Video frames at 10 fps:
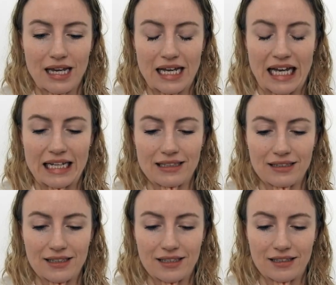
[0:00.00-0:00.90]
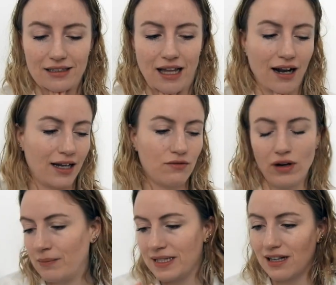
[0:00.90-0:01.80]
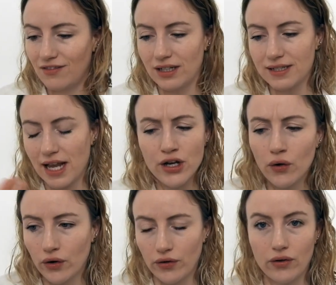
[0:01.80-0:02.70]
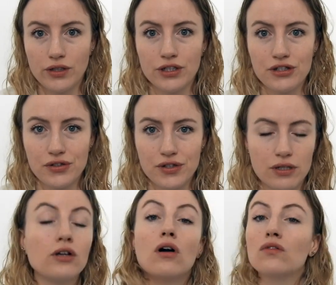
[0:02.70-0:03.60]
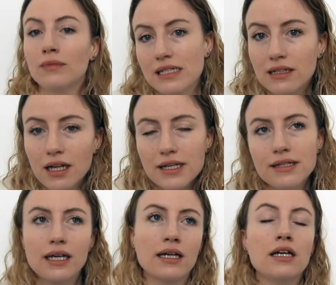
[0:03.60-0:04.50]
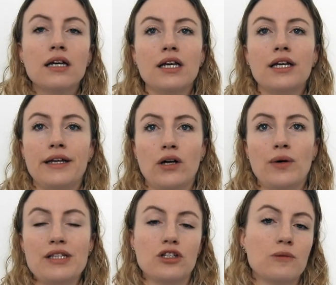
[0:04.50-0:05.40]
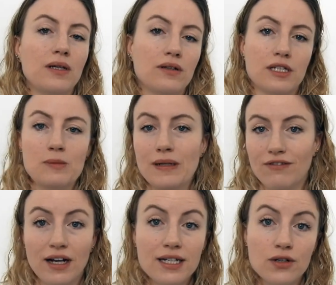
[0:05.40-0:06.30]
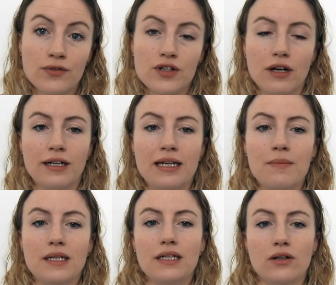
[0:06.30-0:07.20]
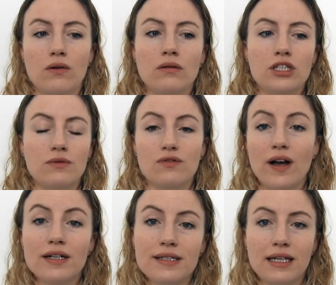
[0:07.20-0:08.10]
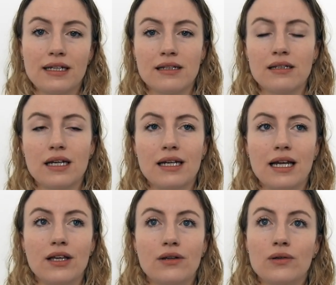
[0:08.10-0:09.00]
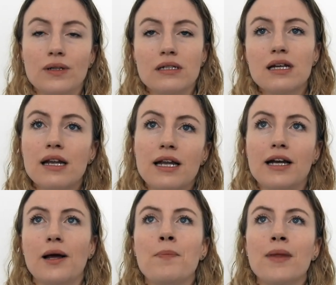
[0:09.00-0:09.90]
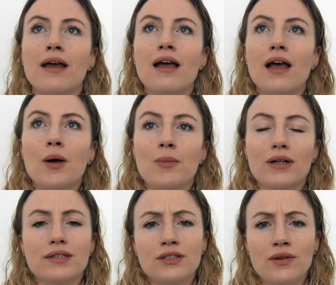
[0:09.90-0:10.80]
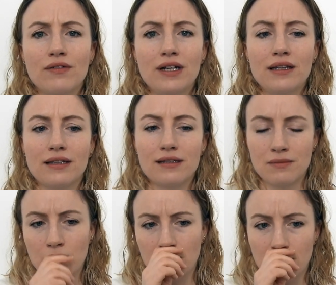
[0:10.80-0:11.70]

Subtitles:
then I had reined myself in and say, no, you're over medicalizing, you know, it's just because it's been a very tough time, you know, she was very sick in NICU and da-da-da-da. But I was like, no, I really think this is